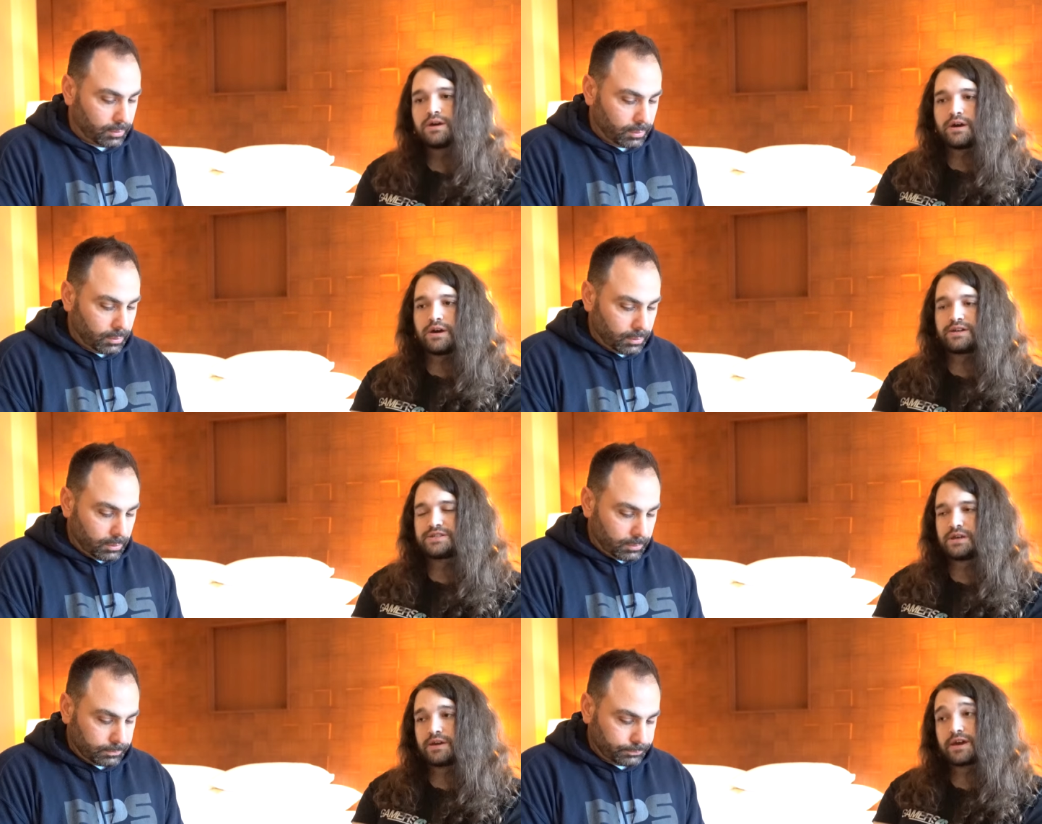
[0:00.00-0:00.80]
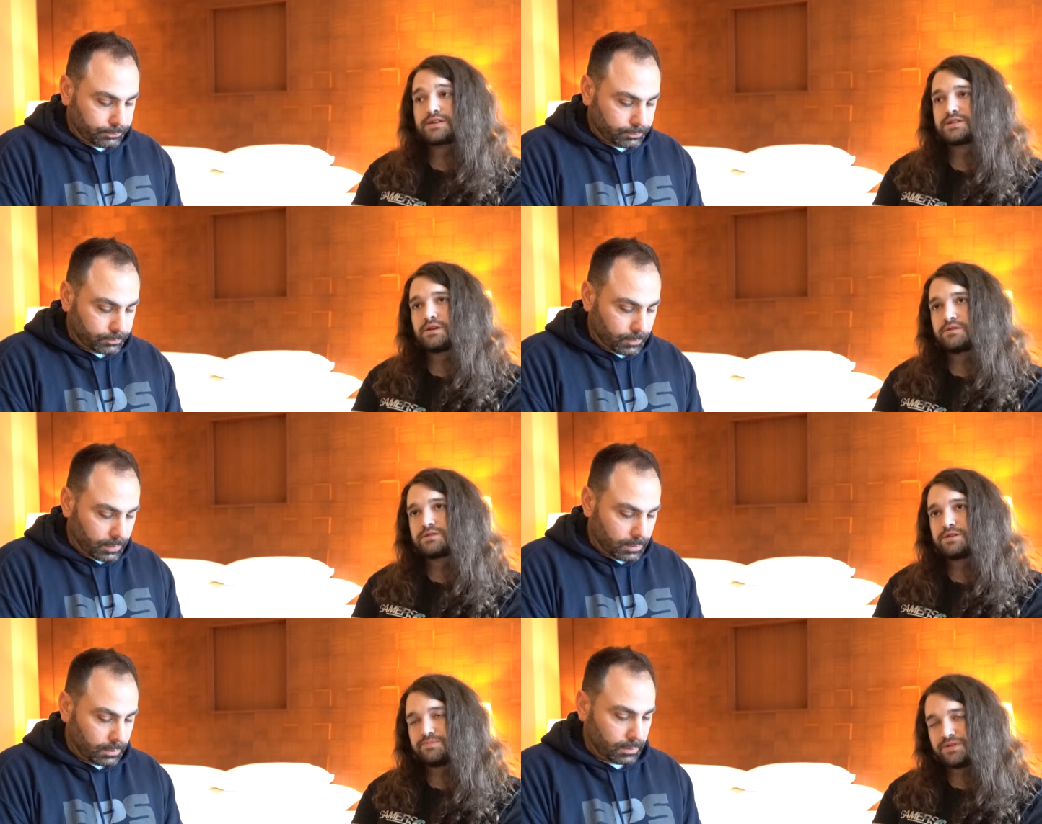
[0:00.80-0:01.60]
Speaker 1: But, uh, I guess
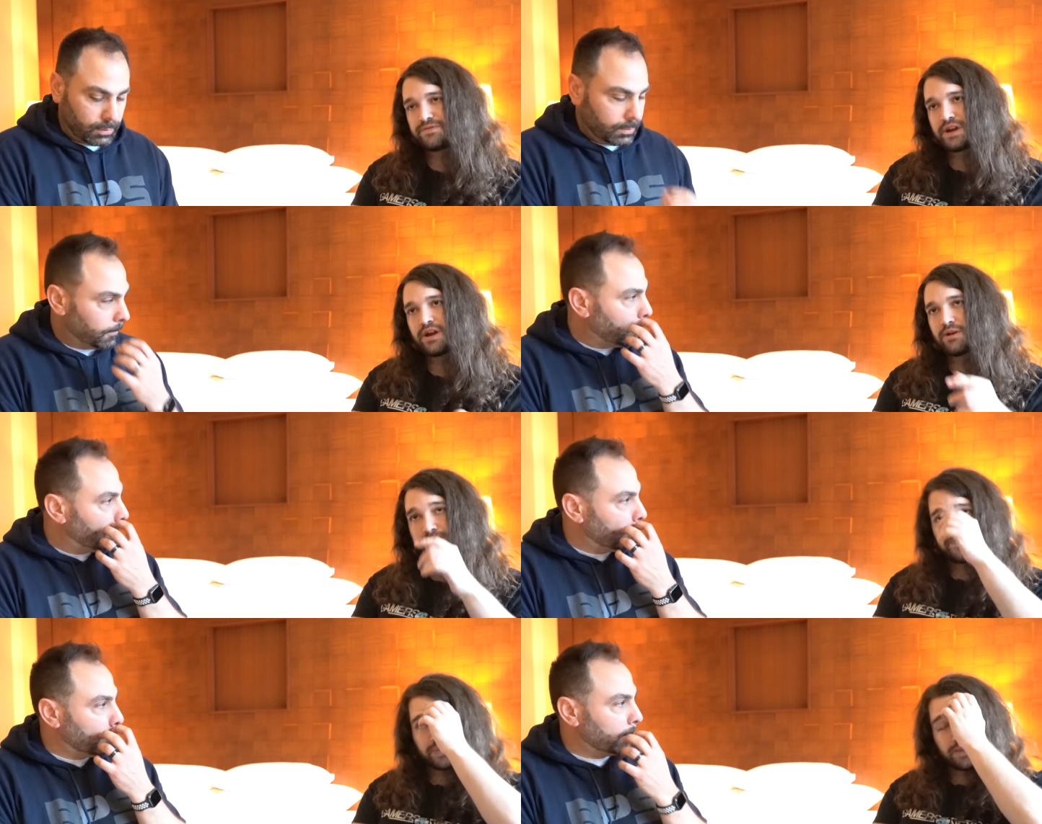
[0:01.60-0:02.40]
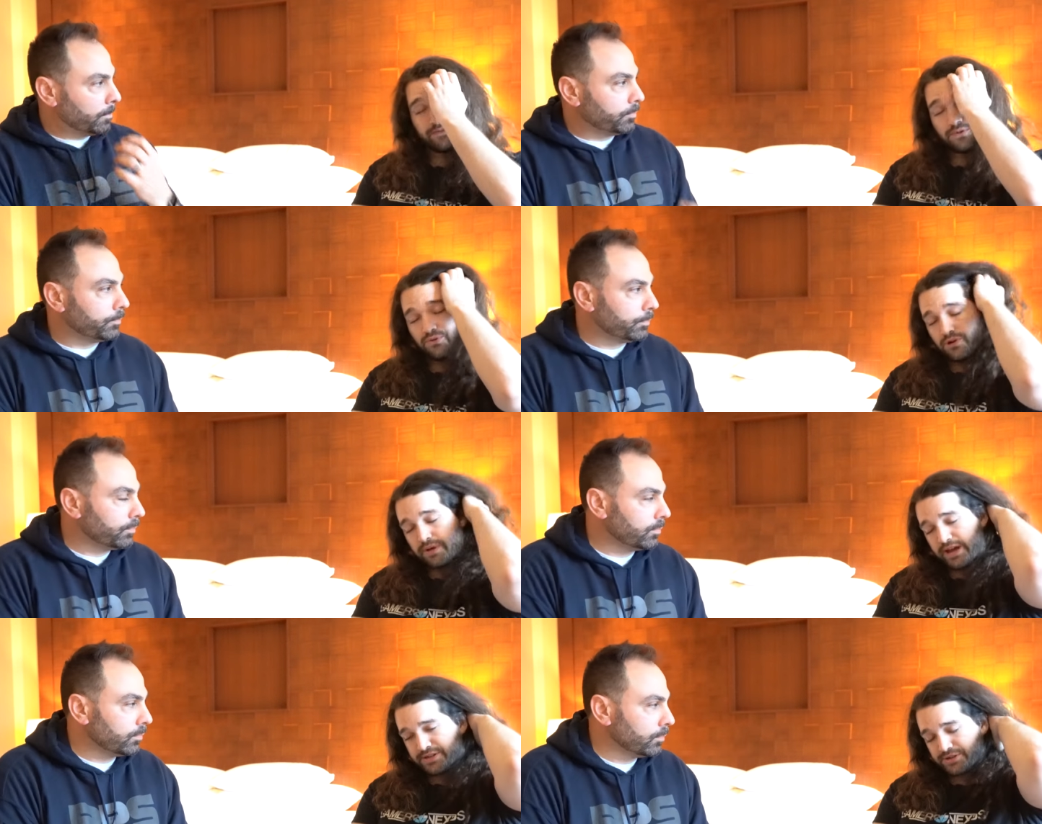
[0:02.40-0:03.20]
to be fair, if Cooler
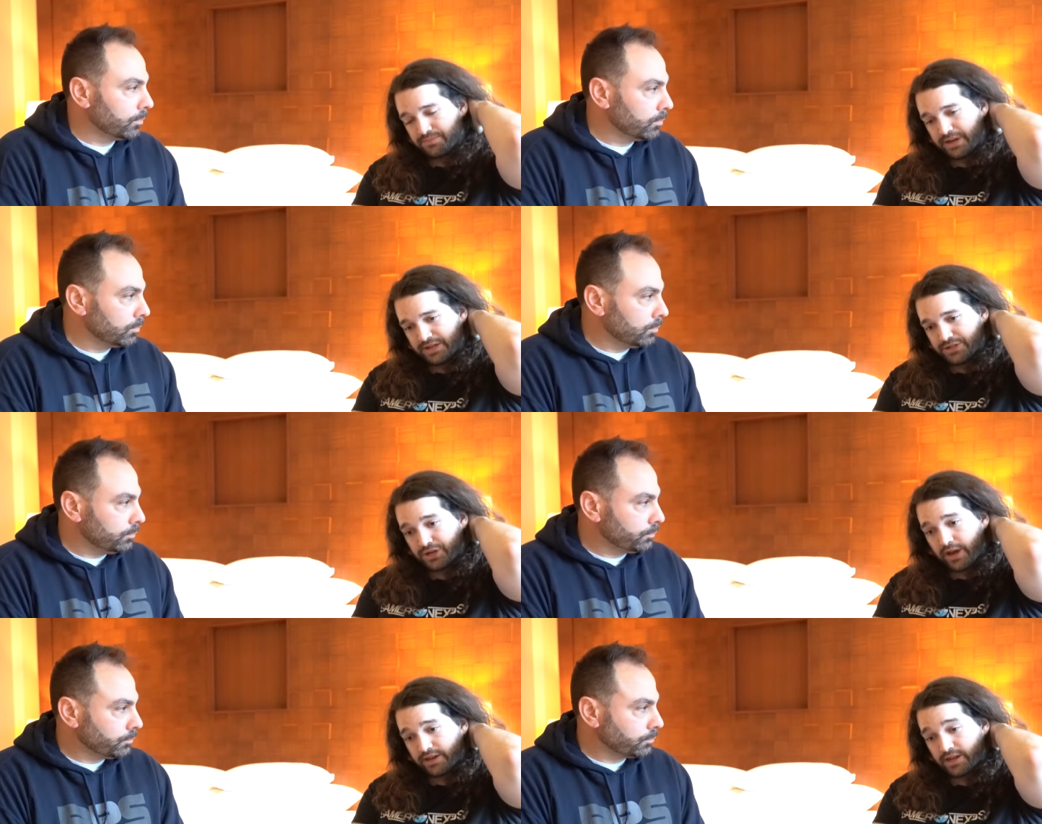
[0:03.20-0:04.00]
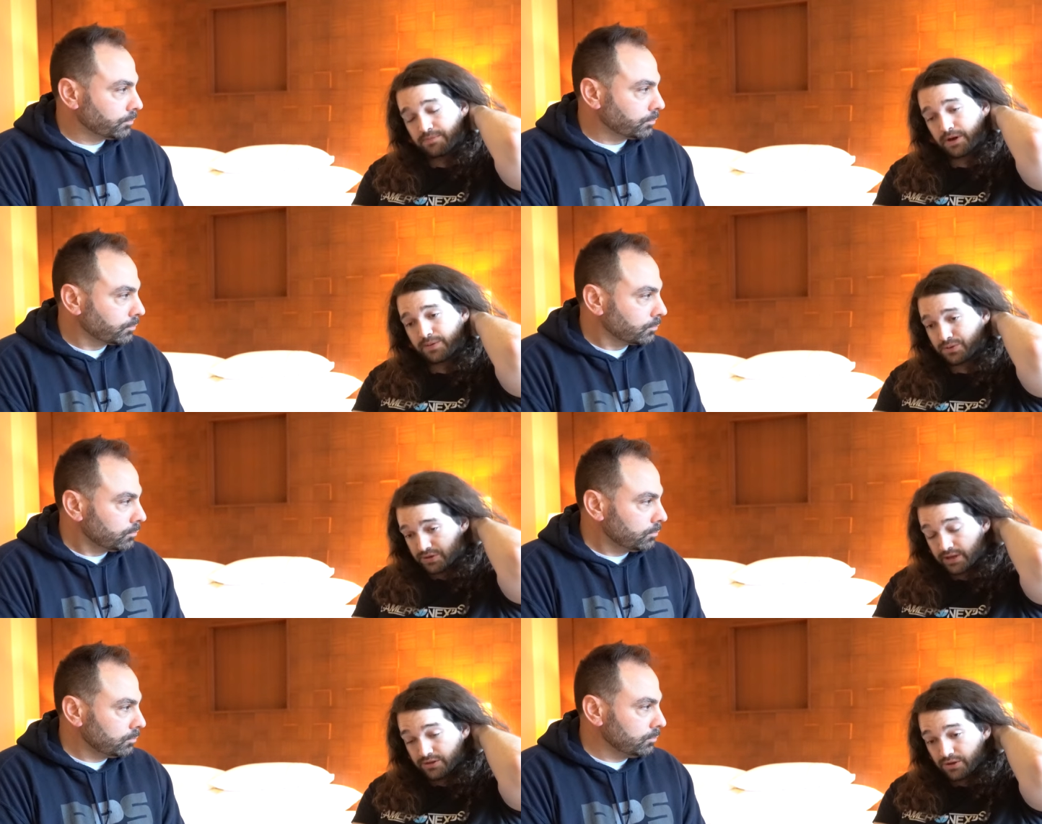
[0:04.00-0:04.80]
Master makes giant heat pipes,
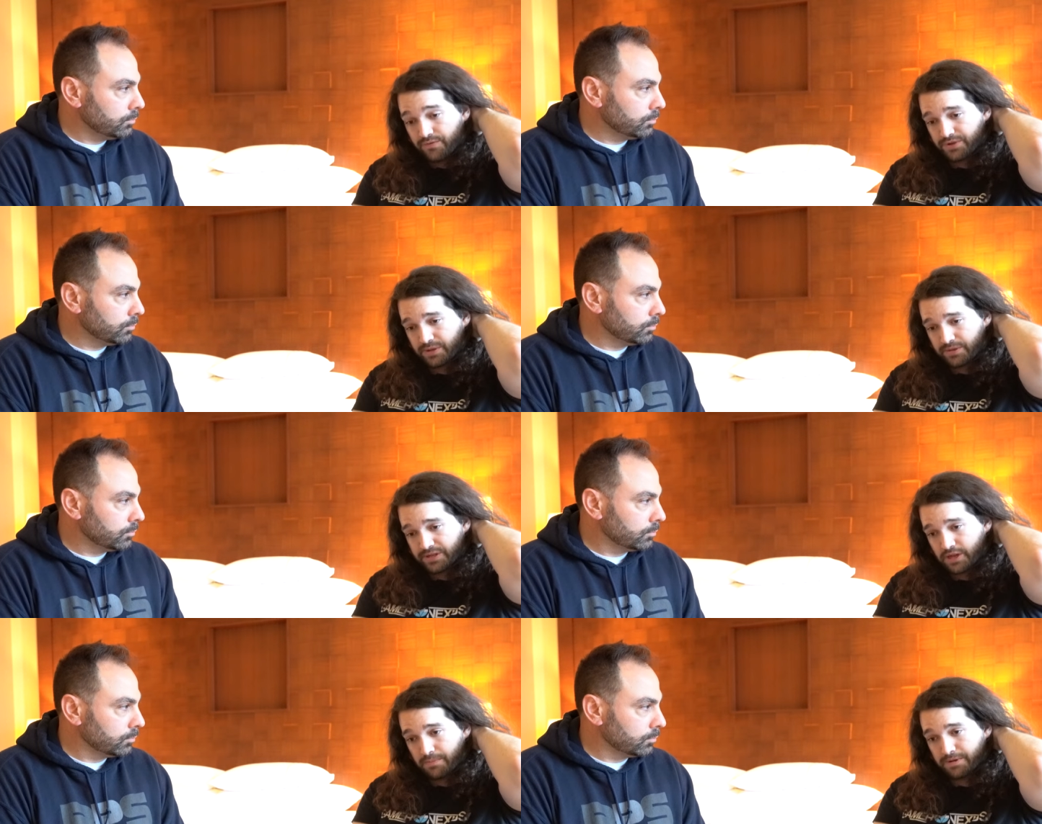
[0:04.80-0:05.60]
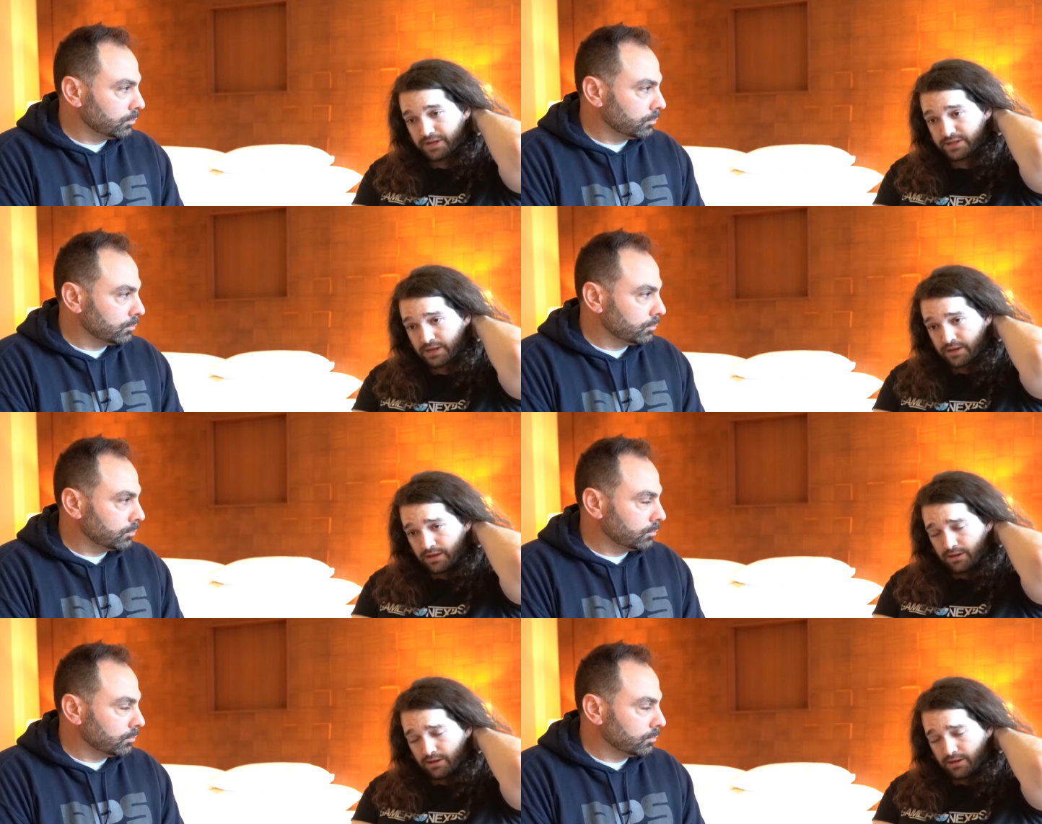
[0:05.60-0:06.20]
which they do for some of these companies,